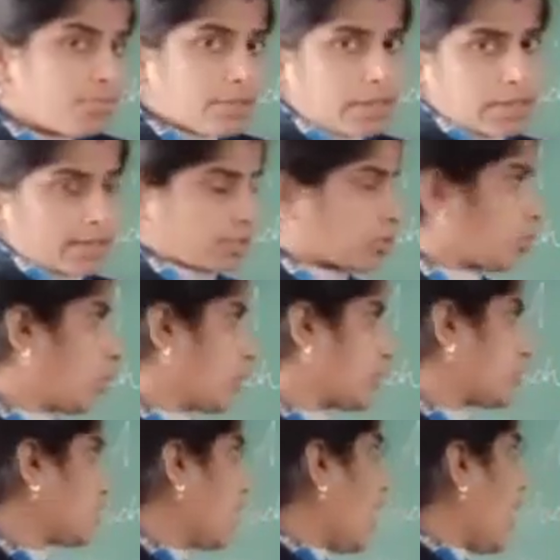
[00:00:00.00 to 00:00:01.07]
free
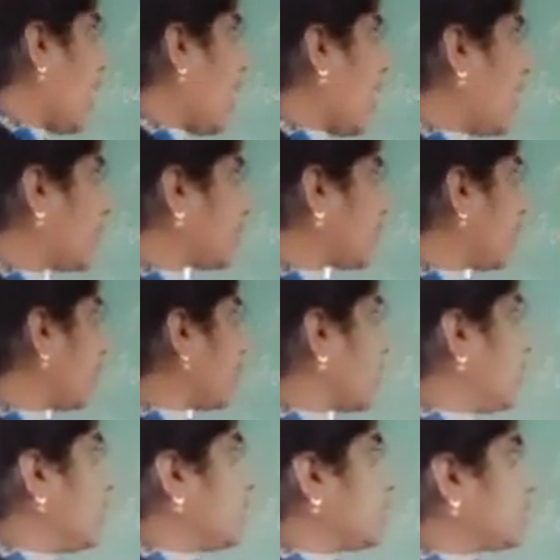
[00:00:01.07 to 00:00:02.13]
electrons, and
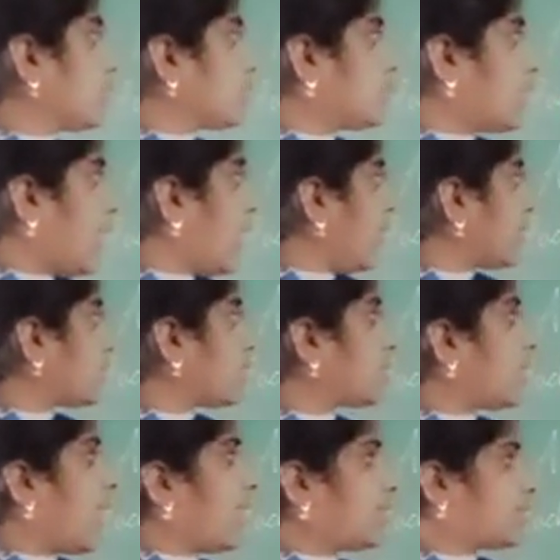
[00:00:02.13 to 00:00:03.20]

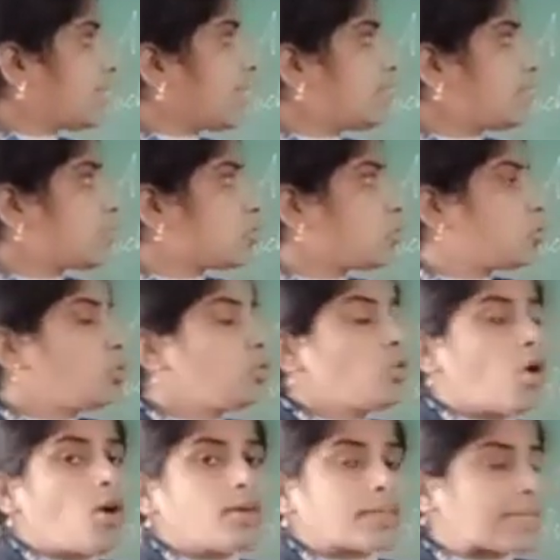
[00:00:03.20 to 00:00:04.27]
that is do
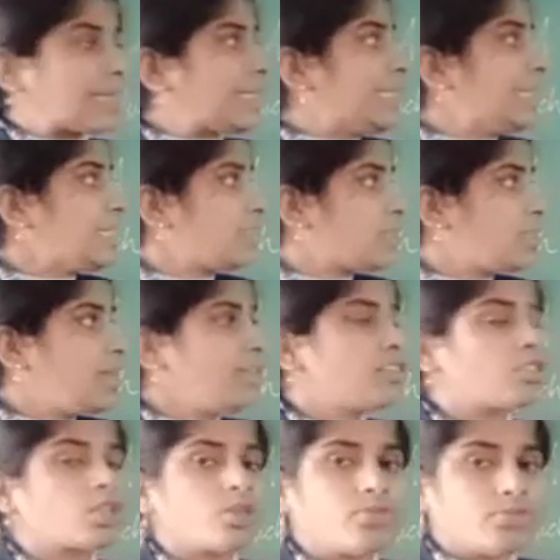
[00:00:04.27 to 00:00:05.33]
not
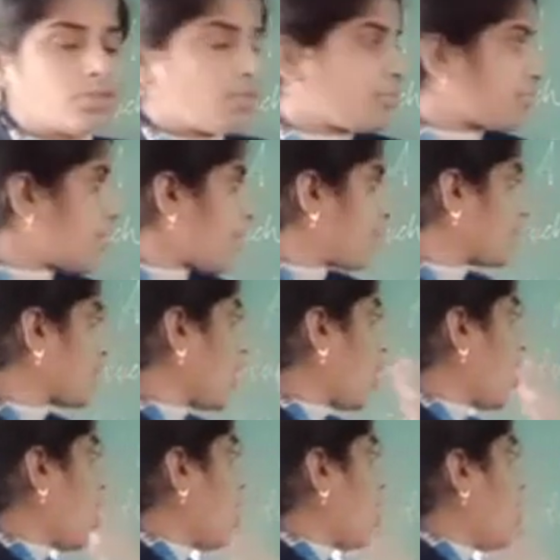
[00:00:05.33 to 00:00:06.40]
easily drift from
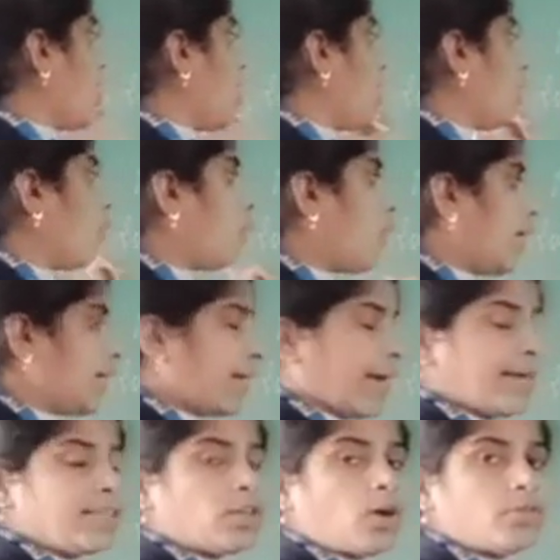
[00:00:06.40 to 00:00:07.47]

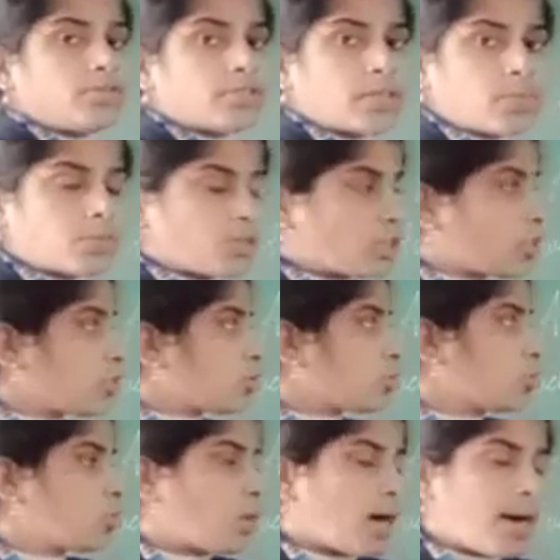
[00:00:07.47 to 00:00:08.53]
one end of substance to